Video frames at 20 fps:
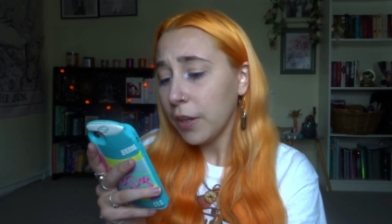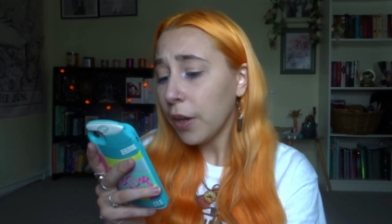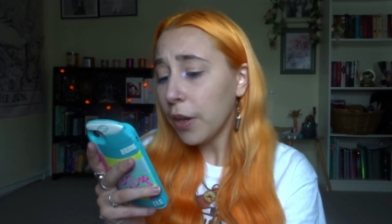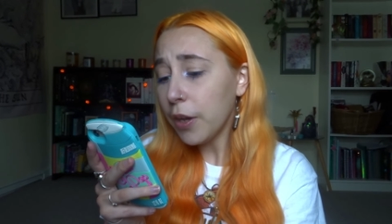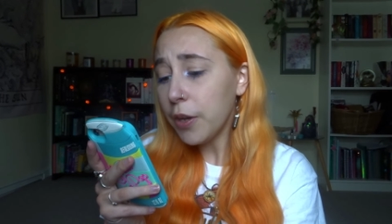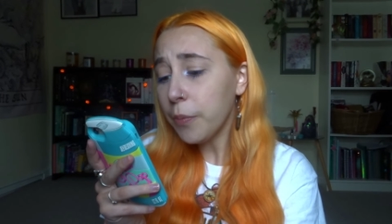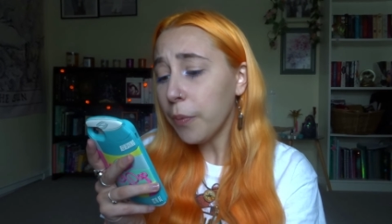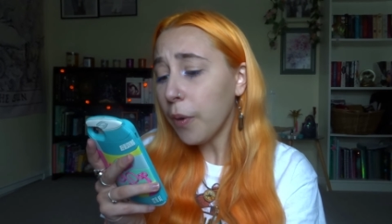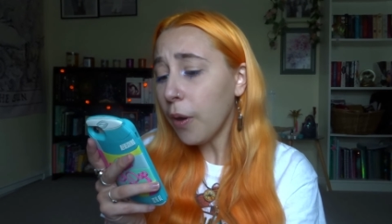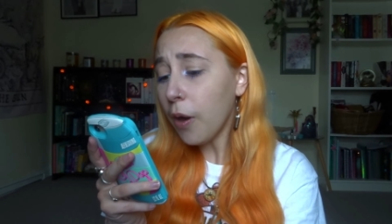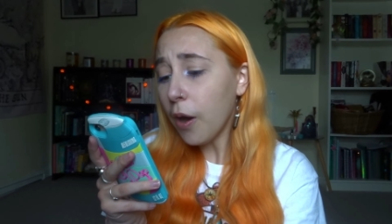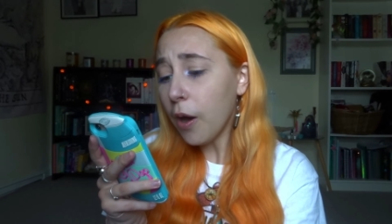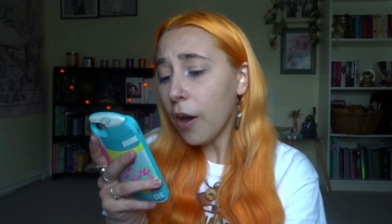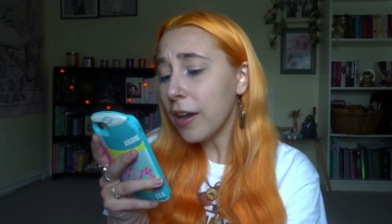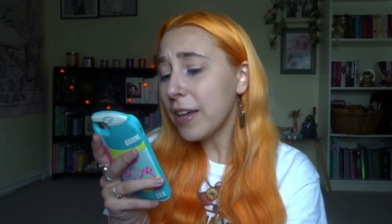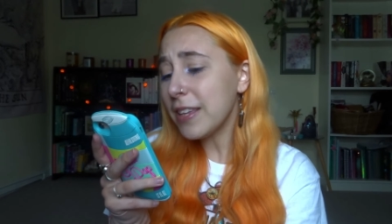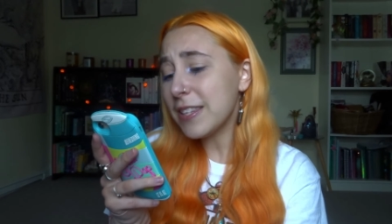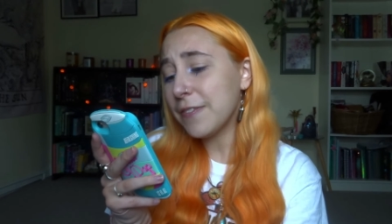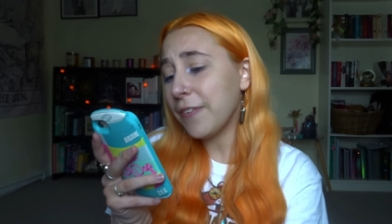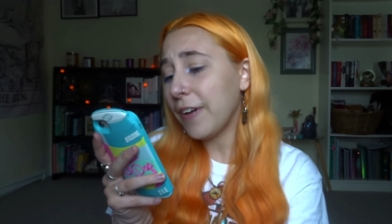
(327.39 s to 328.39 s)
Oh, what?
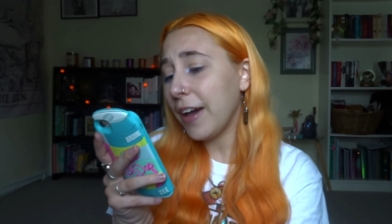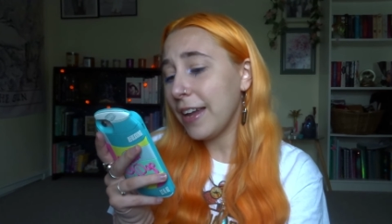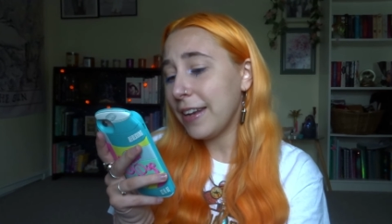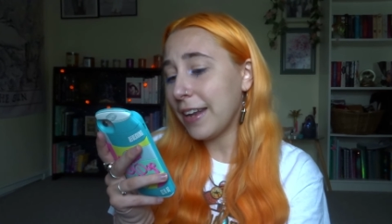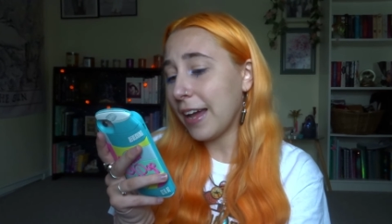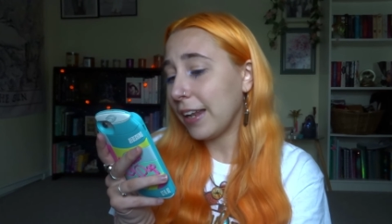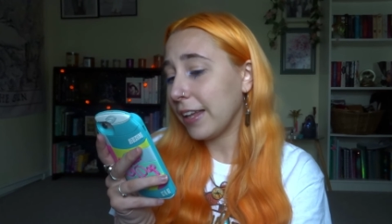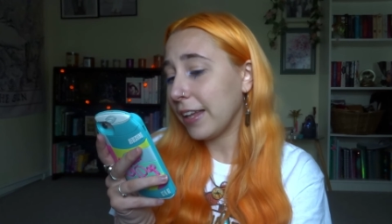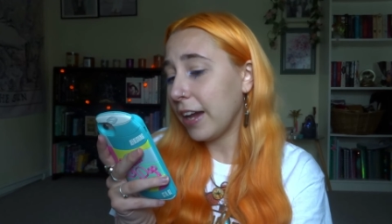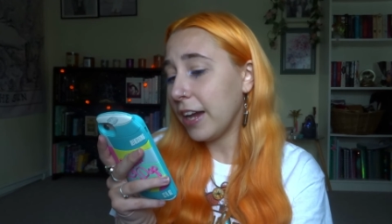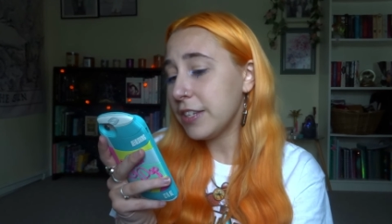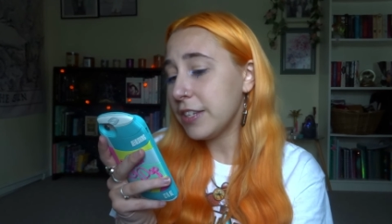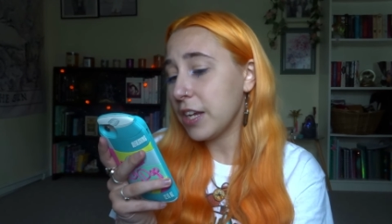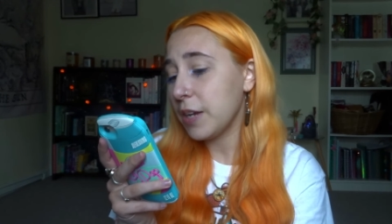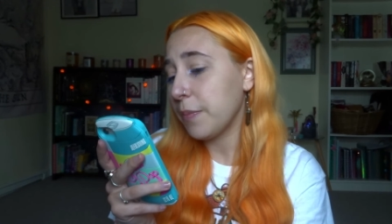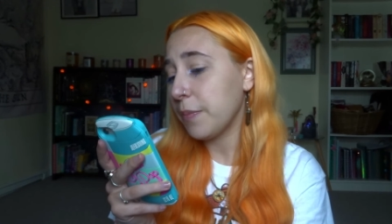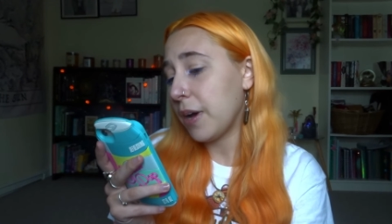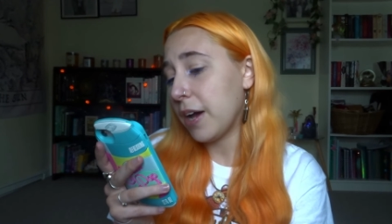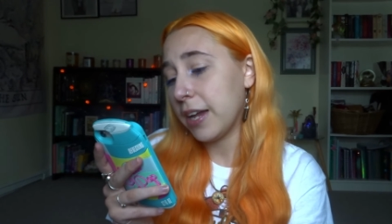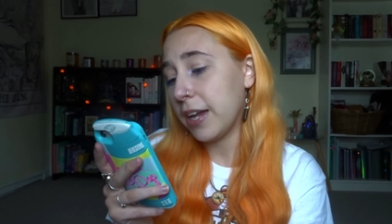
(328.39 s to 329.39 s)
It's fine, Ally, I
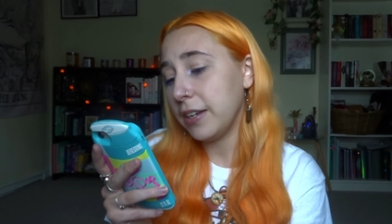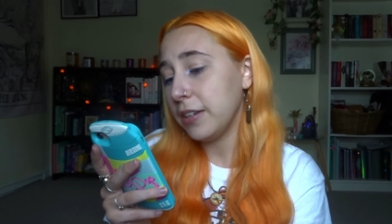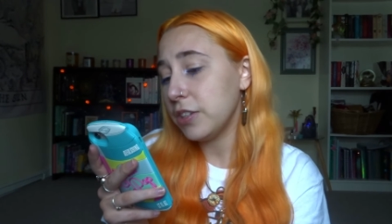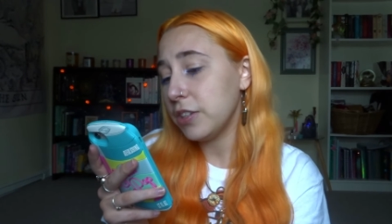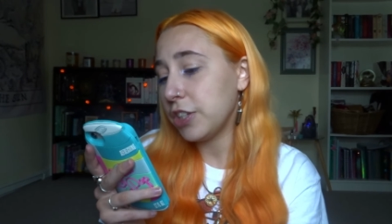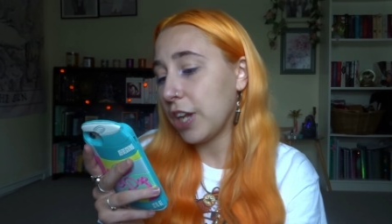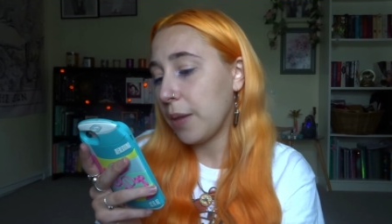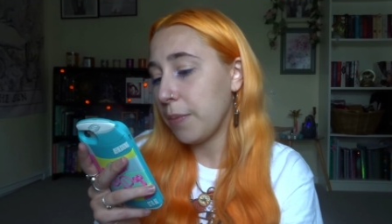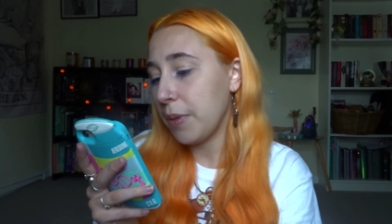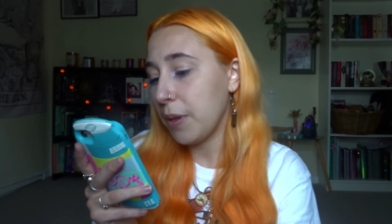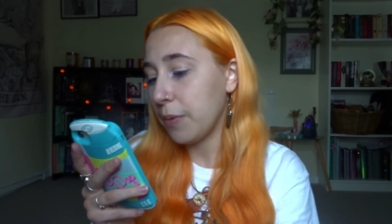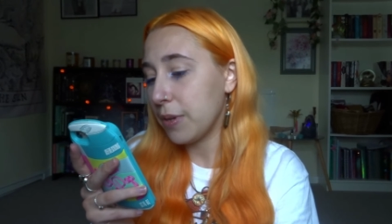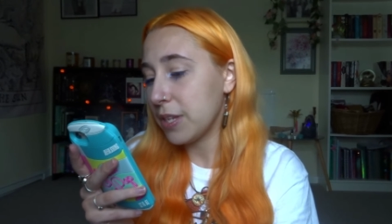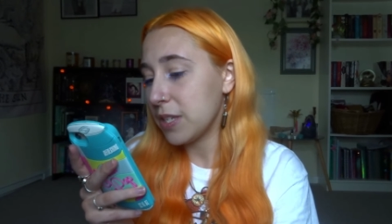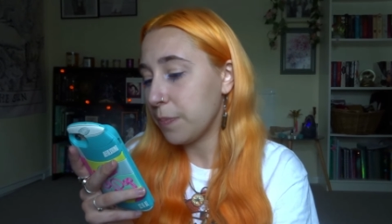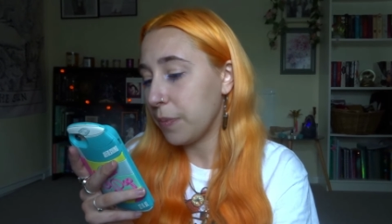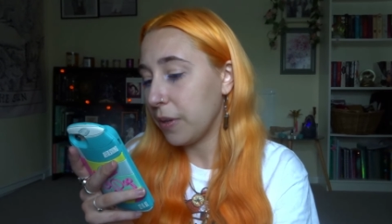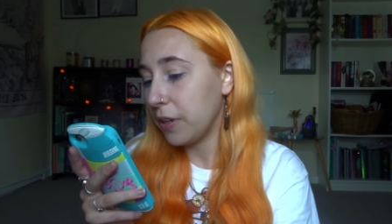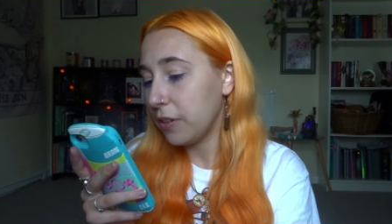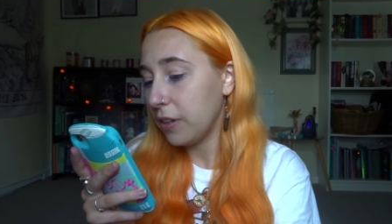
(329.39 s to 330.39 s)
don't mind, Jamie
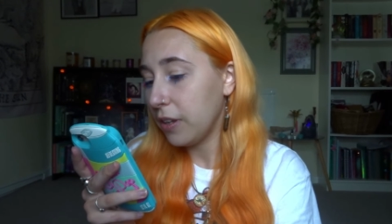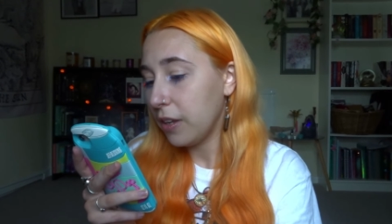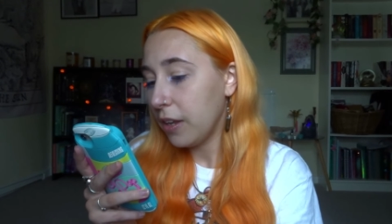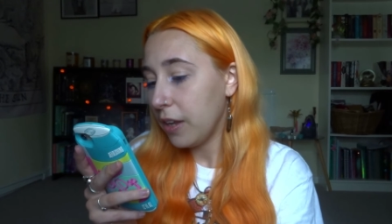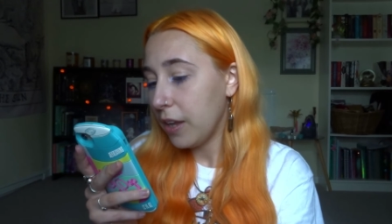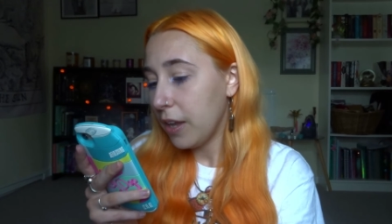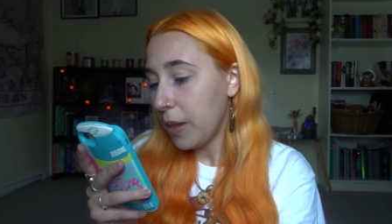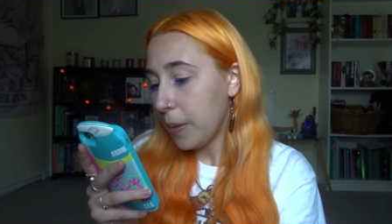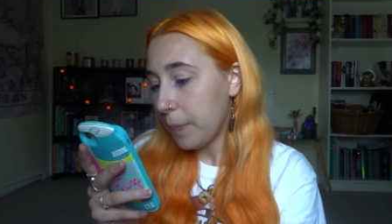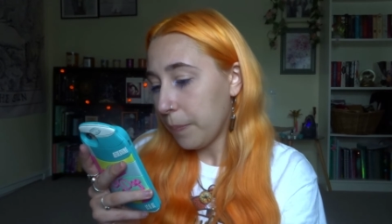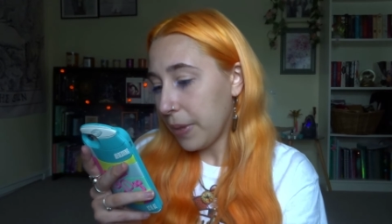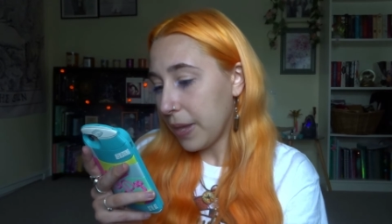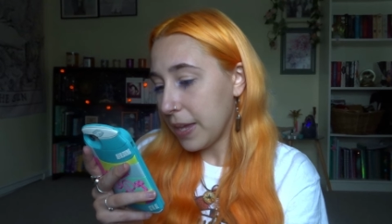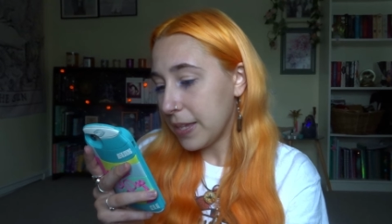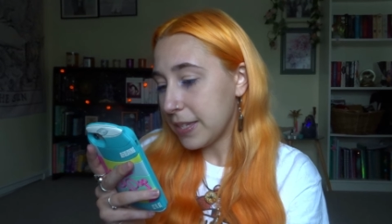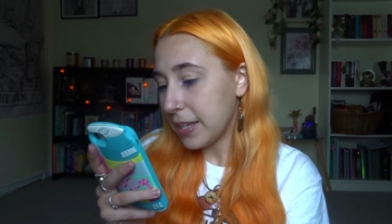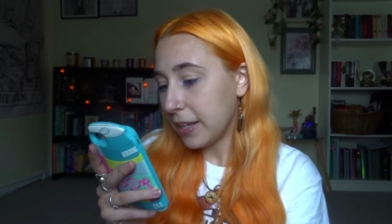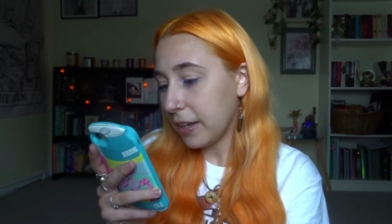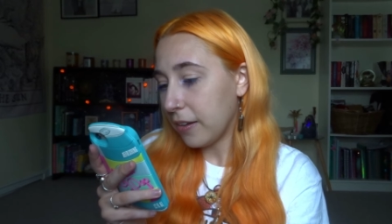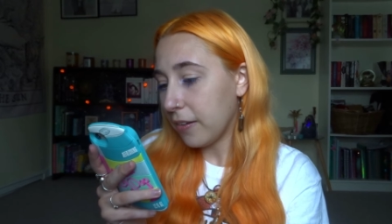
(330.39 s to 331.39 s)
whispered,
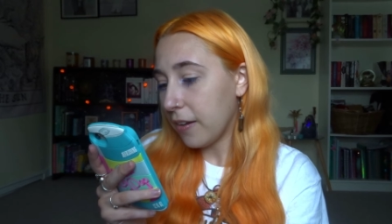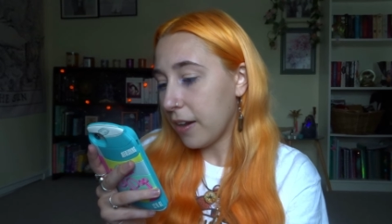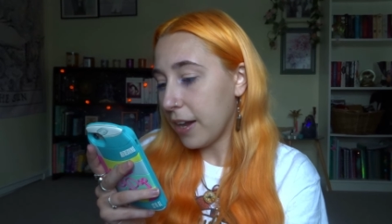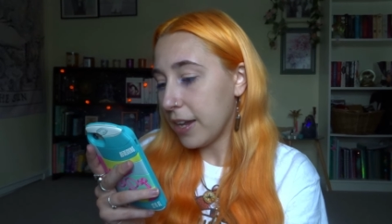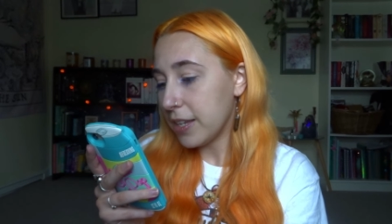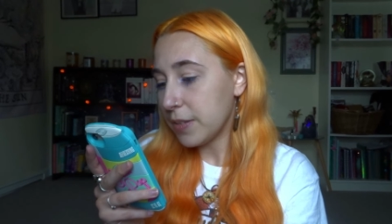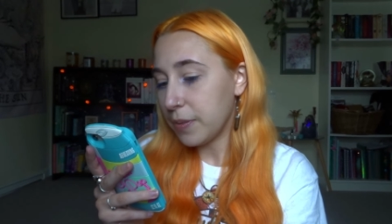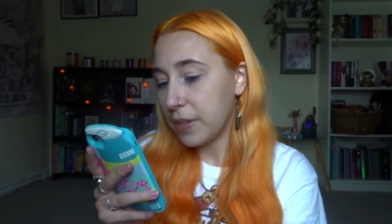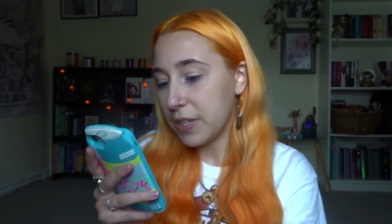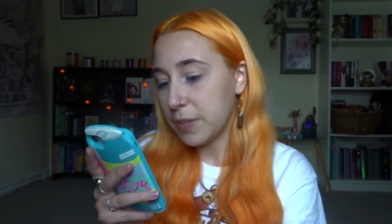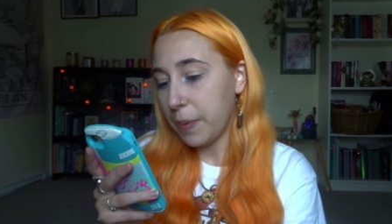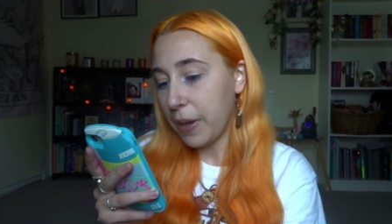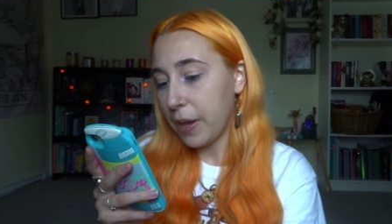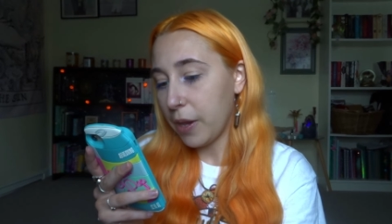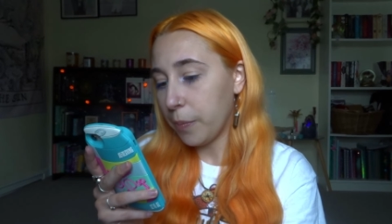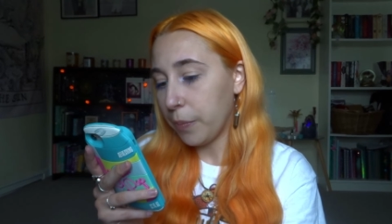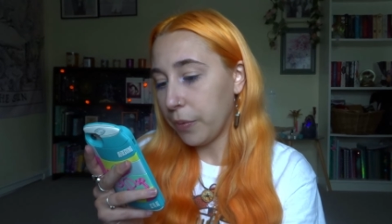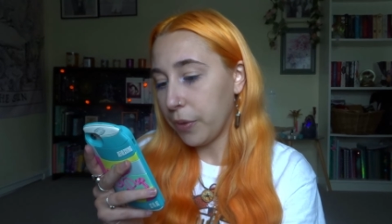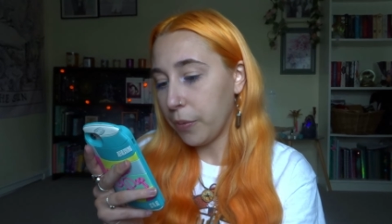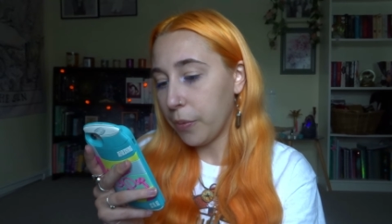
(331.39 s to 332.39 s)
piercing her eyes with his
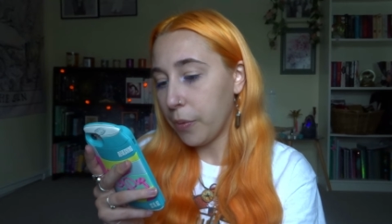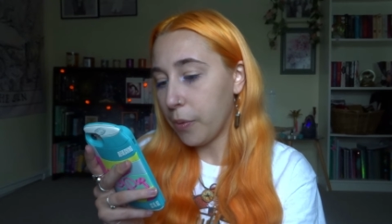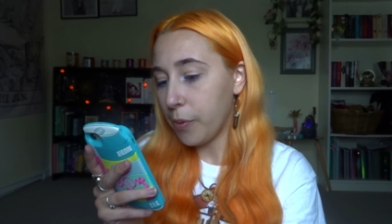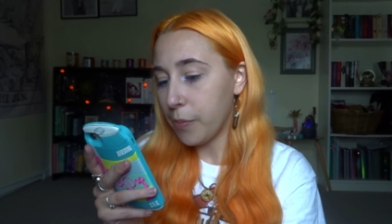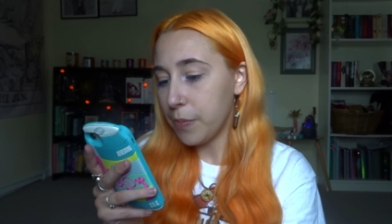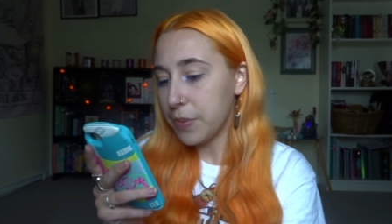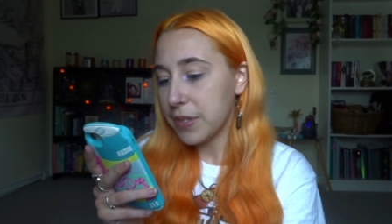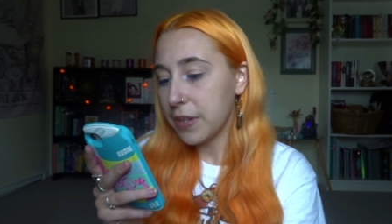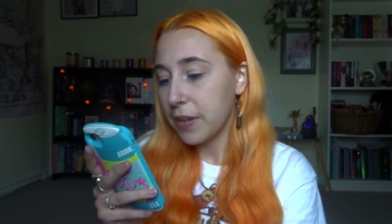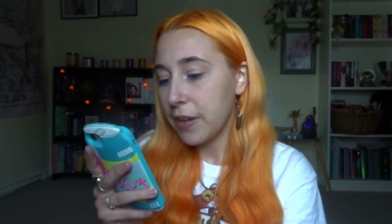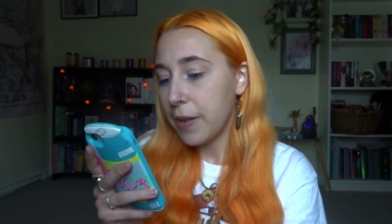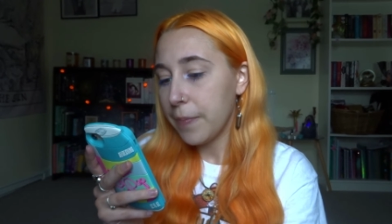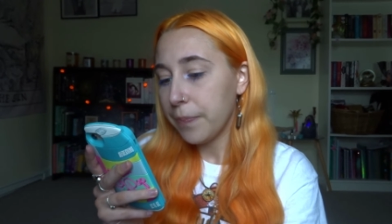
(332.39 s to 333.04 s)
pale blue orbs.